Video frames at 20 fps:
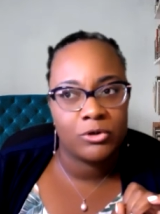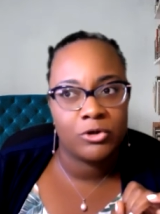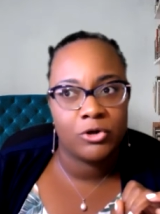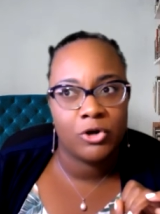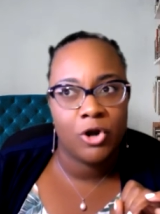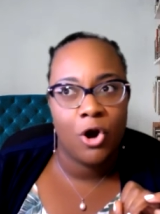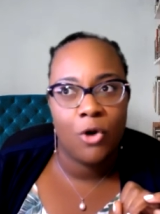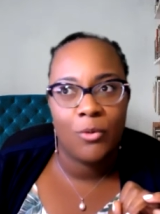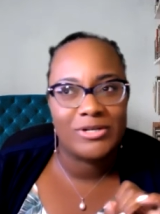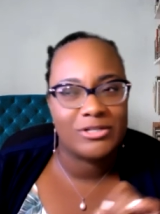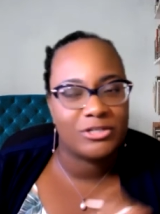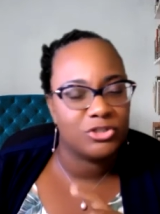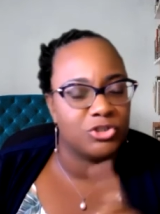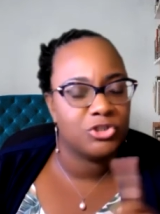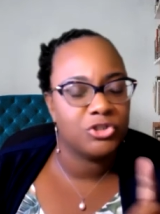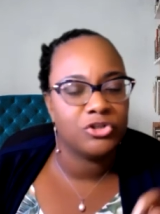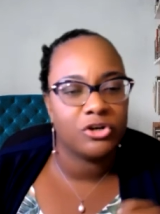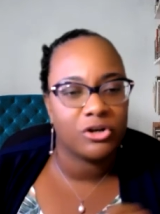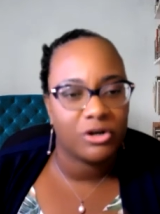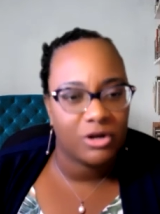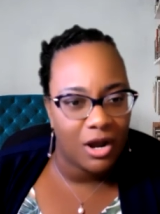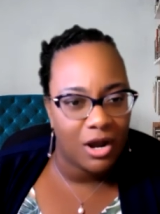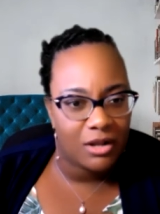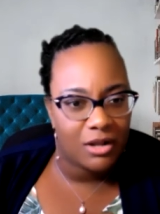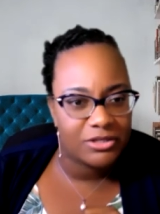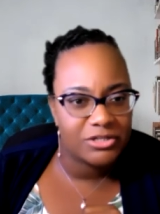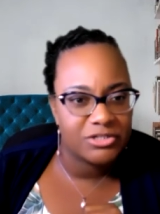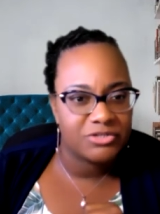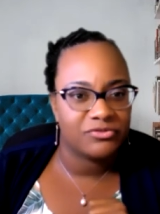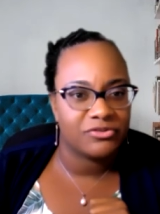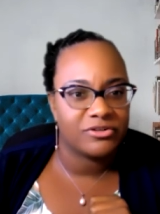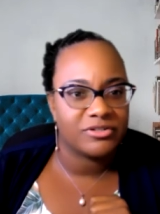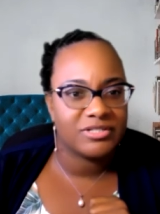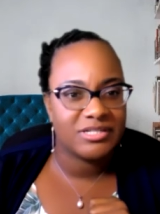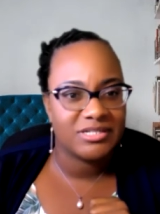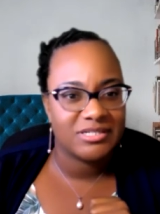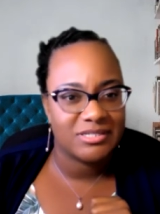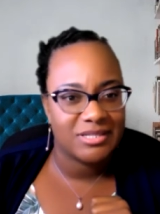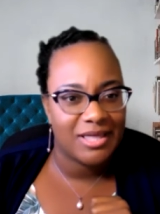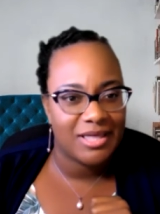going to junior college
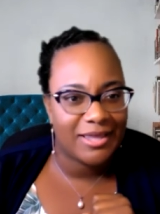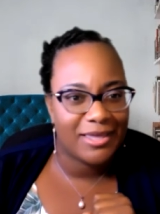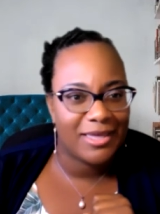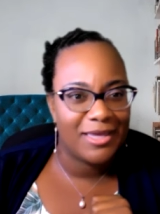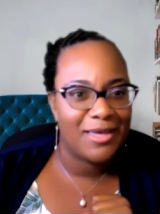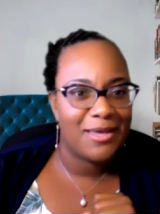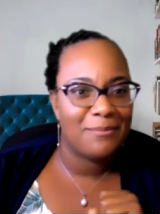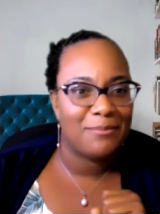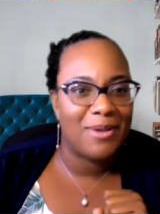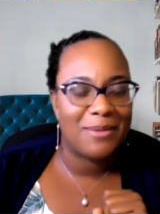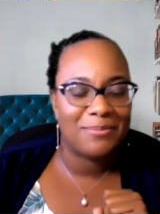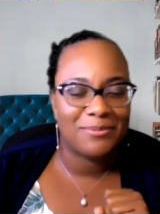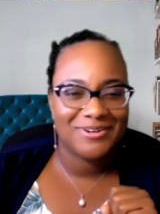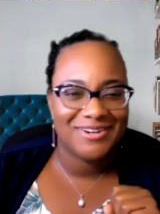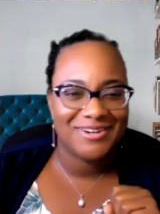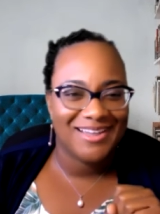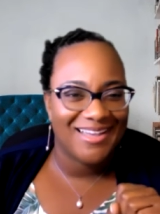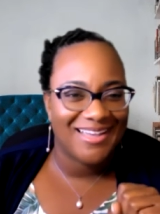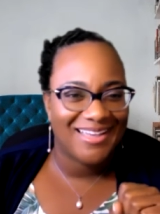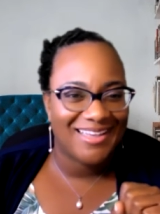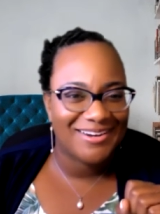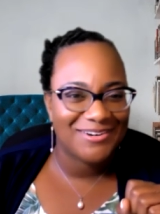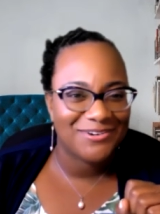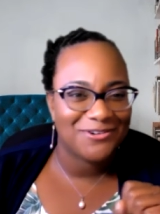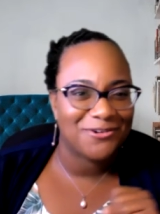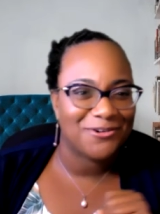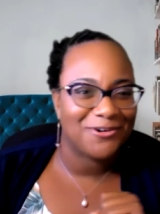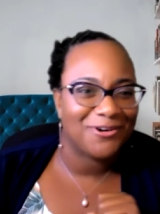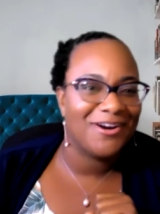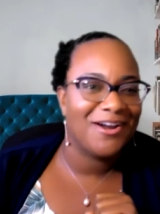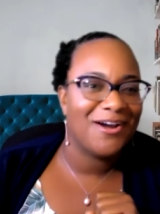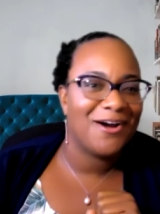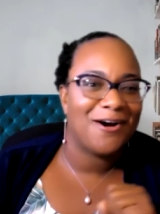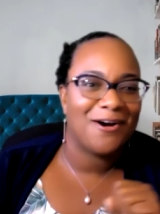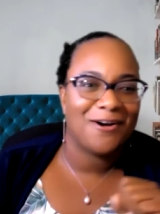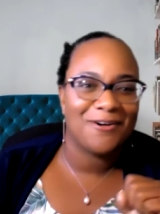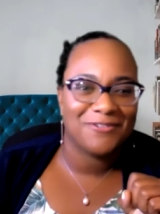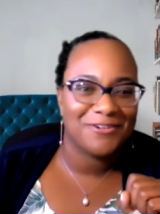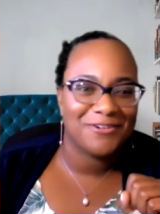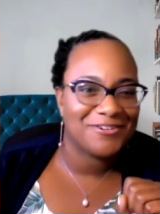versus like Pepperdine or
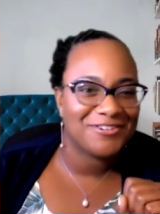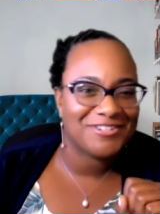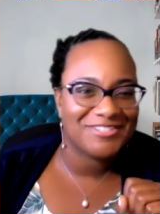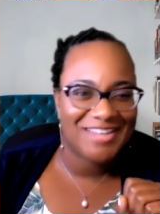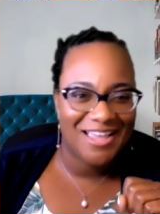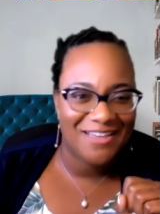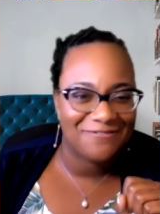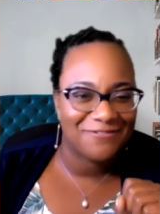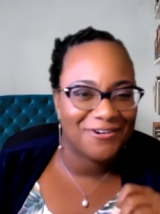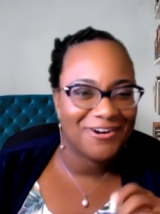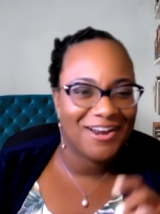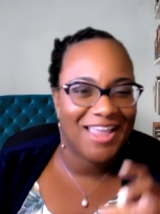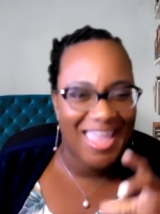Harvard or Stanford.